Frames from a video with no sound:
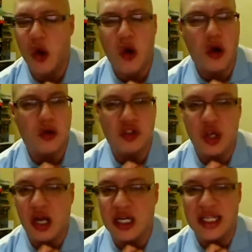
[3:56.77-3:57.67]
All those
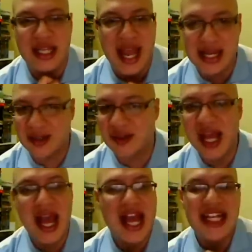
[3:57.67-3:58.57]
chocolate cakes,
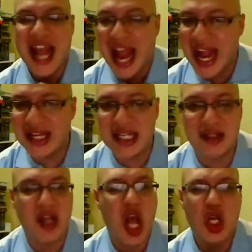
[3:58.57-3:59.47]

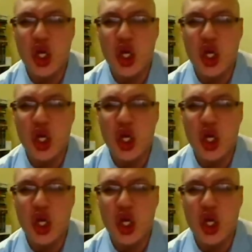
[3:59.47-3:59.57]
candies,